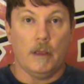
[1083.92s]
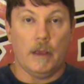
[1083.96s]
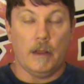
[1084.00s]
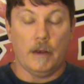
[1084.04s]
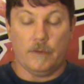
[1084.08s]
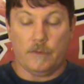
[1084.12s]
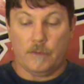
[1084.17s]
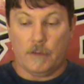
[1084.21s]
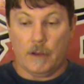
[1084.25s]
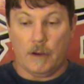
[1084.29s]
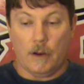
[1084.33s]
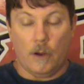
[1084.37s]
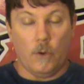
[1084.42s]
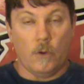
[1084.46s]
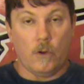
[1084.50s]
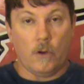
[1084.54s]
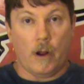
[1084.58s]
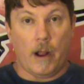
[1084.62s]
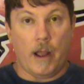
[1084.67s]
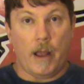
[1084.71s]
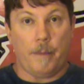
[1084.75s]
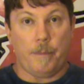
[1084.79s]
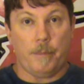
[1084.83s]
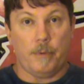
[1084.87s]
and it said, "Oh
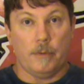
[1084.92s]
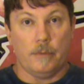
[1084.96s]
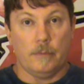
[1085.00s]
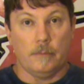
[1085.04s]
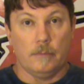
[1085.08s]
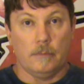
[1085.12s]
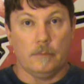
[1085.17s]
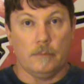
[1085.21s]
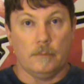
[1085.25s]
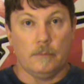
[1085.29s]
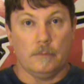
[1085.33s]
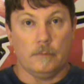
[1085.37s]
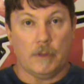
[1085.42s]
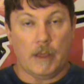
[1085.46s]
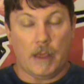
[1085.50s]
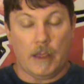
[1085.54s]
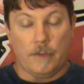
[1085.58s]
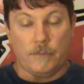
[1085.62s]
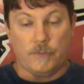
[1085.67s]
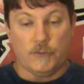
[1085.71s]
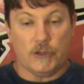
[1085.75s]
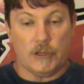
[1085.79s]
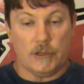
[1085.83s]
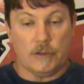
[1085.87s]
crap,
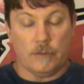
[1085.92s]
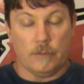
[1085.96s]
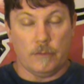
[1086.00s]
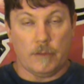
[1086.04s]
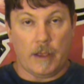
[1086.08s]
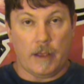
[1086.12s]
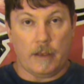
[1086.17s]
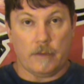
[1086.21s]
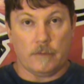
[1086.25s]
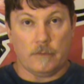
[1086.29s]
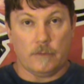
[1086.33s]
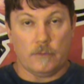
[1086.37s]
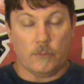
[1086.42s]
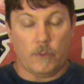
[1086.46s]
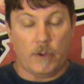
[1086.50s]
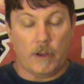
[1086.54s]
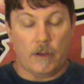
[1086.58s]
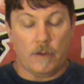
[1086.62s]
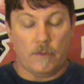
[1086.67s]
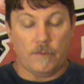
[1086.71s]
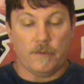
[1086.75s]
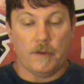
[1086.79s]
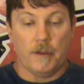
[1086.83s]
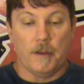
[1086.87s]
KFG
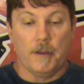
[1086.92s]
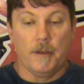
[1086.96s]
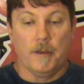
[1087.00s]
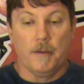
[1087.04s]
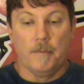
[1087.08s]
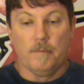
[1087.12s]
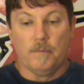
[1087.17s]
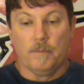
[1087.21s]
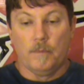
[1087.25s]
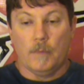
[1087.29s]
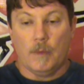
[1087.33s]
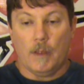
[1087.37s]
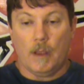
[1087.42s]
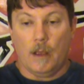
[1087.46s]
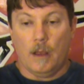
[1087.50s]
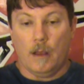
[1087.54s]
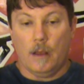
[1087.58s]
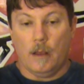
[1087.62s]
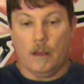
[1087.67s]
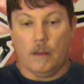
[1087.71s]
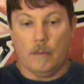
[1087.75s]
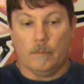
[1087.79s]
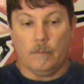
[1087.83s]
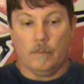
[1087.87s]
2012."
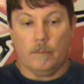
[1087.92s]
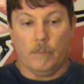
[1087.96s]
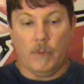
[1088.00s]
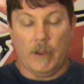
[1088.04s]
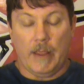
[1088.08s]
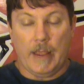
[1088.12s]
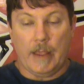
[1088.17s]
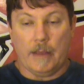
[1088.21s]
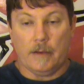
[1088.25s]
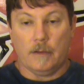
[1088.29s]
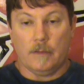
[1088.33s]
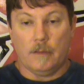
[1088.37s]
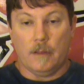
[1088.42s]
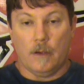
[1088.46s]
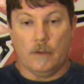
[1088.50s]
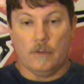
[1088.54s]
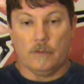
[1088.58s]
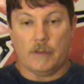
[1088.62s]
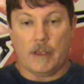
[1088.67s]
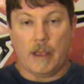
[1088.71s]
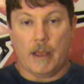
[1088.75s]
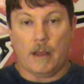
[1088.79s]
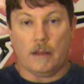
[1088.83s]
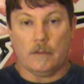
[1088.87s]
We handed
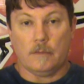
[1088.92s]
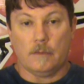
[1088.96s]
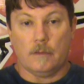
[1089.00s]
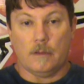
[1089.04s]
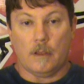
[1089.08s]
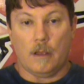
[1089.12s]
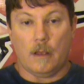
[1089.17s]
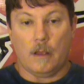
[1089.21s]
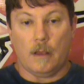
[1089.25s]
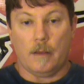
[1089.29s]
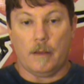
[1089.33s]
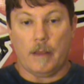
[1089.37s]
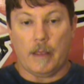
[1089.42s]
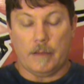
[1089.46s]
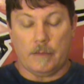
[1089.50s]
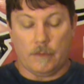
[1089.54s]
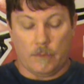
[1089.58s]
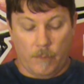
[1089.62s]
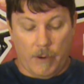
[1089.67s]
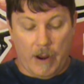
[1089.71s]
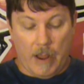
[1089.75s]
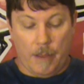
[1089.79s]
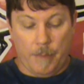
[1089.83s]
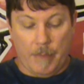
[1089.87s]
those out
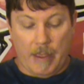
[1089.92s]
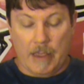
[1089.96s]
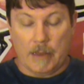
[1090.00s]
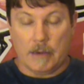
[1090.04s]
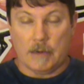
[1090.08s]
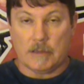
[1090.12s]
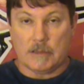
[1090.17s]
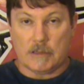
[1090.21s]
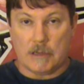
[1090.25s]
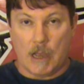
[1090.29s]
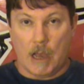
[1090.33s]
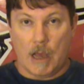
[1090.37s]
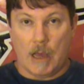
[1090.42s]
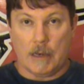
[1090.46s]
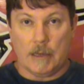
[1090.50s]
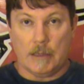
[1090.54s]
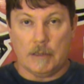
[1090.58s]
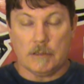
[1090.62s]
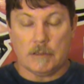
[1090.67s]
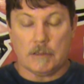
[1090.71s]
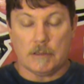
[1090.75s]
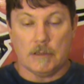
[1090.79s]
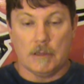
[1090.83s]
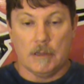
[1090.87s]
at the Ram and at
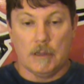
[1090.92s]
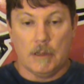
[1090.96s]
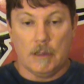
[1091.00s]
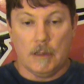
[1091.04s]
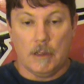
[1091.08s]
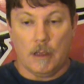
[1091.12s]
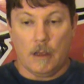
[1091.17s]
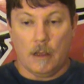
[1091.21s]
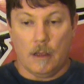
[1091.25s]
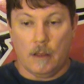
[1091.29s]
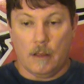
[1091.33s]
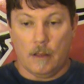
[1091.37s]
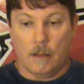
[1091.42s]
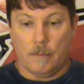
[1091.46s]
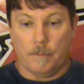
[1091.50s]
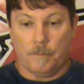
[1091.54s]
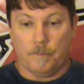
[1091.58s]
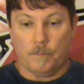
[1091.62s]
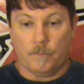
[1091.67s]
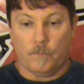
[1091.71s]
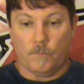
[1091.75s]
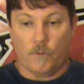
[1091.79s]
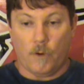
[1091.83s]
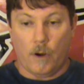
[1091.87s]
Scotty's
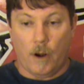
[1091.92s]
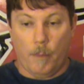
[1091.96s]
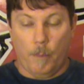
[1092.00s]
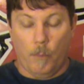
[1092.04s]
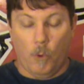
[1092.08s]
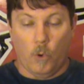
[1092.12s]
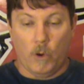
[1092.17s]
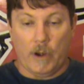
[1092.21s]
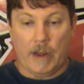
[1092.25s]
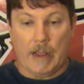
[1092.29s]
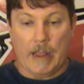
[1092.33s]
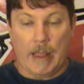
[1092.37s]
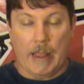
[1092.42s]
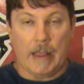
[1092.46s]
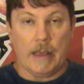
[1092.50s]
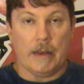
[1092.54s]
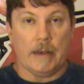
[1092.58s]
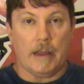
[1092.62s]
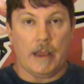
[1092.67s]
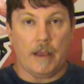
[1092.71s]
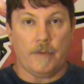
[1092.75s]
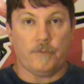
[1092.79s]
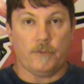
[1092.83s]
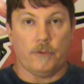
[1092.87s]
for our morning
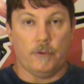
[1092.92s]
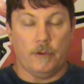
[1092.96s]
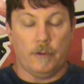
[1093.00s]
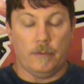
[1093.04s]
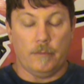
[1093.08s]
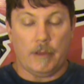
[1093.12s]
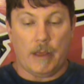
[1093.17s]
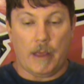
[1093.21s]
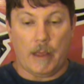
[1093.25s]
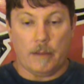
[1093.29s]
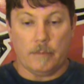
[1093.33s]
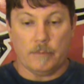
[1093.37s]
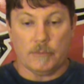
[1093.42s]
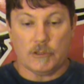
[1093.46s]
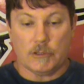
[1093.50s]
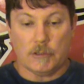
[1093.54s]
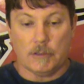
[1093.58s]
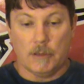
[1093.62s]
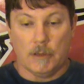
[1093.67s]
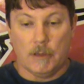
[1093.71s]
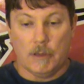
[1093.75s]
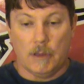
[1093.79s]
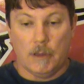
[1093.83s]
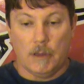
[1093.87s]
and afternoon
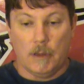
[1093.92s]
games.